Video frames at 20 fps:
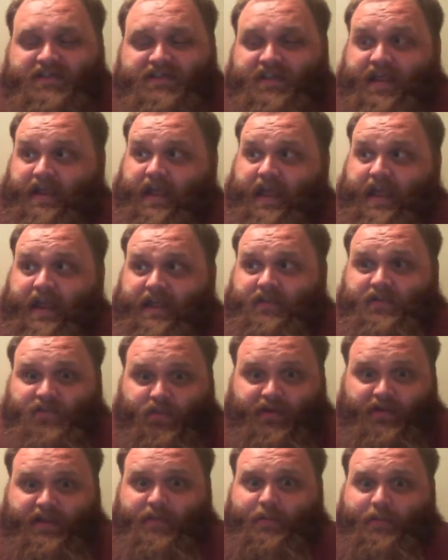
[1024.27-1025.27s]
saying, hey, the
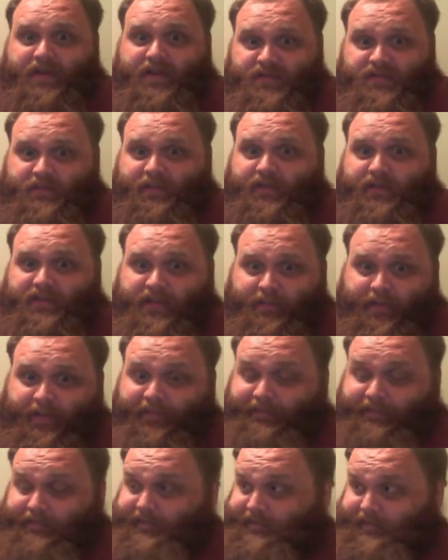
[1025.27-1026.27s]
28 pages are about to come
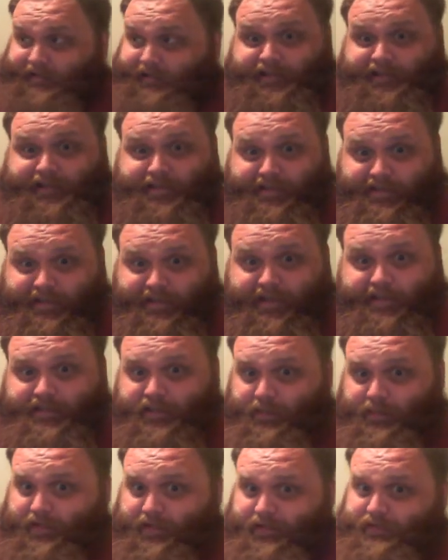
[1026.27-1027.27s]
out, and geez,
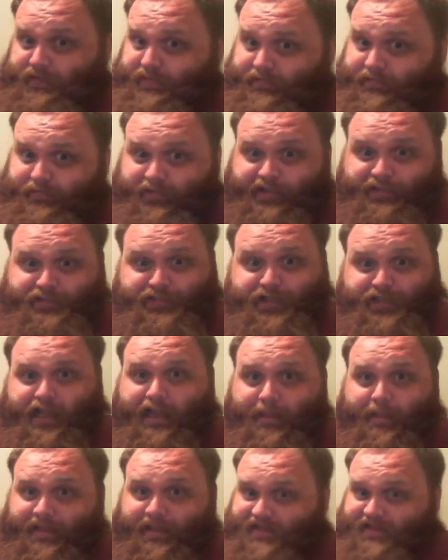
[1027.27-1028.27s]
guys, you better do your freaking
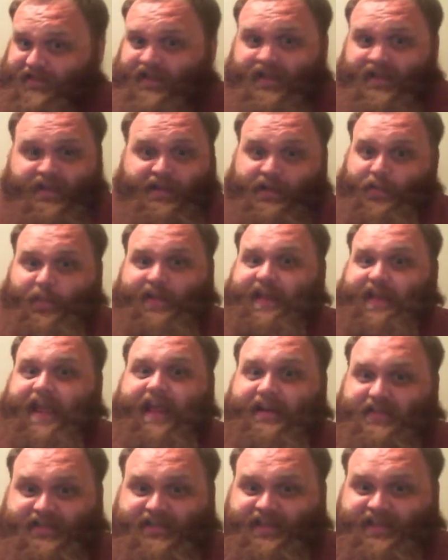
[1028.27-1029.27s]
job, because we
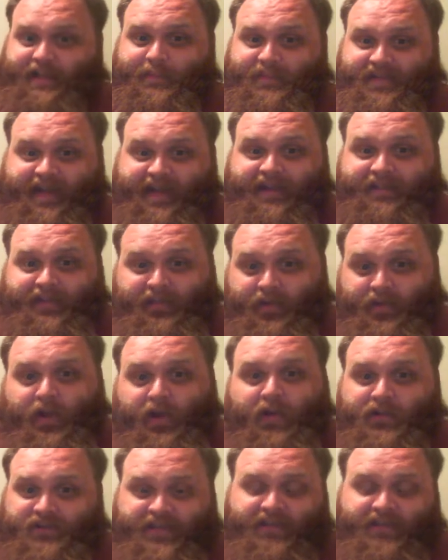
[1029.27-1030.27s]
can't just keep saying that they're
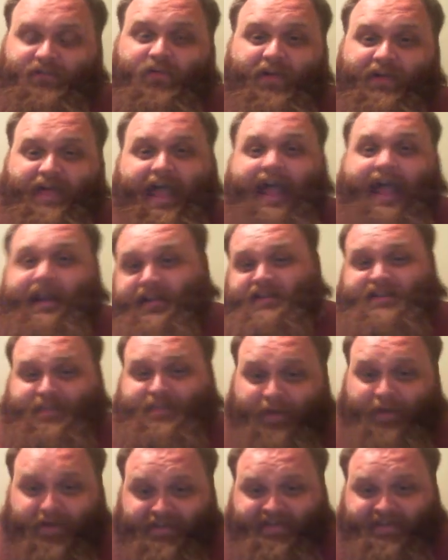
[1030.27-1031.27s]
all tinfoil hat
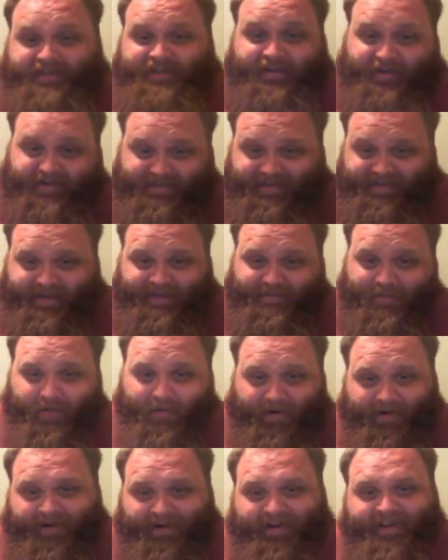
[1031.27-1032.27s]
conspiracy theorists
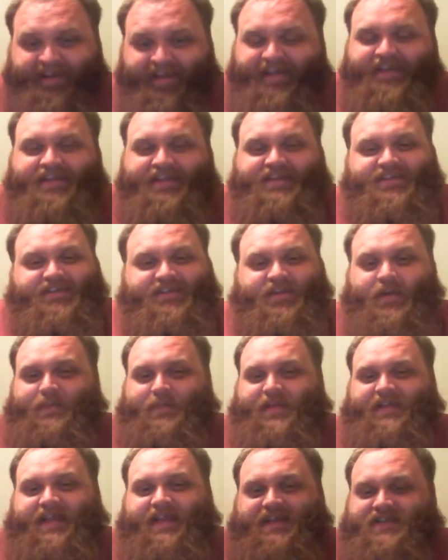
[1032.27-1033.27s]
anymore. So, I
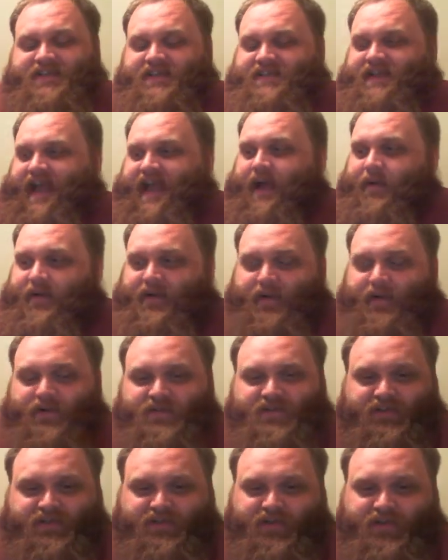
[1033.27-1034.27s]
mean, that's just how it
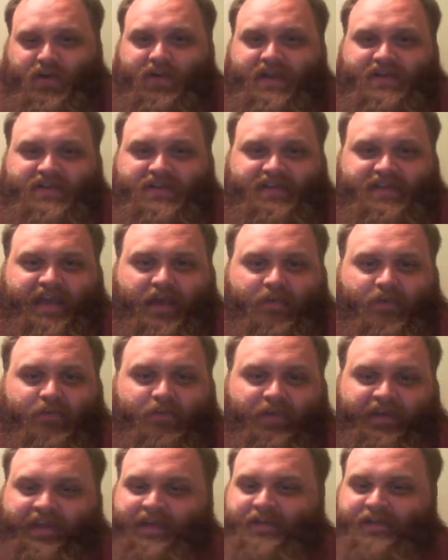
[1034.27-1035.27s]
goes to show you just how
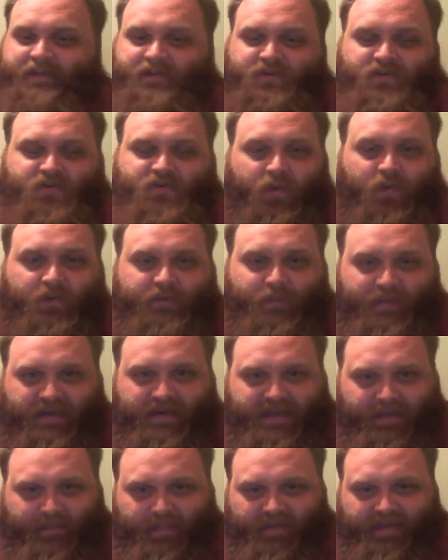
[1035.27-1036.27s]
fucking controlled and
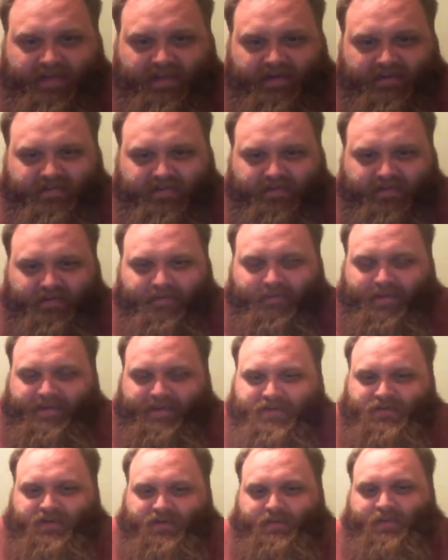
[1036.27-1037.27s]
manipulated the
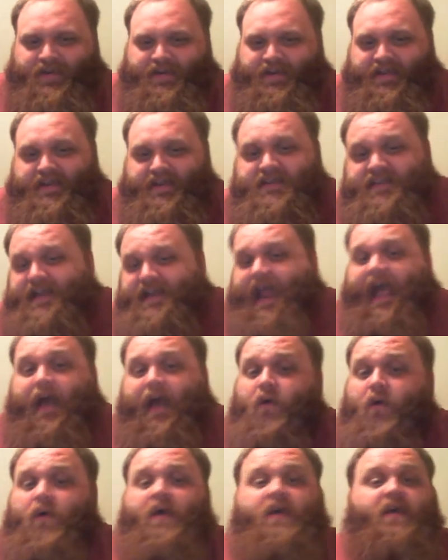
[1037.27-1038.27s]
mainstream media is, and
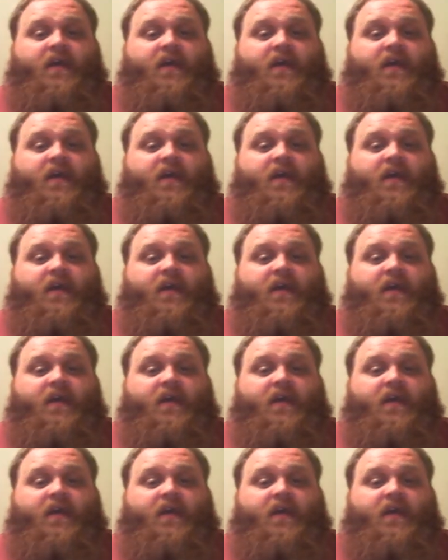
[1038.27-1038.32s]
how,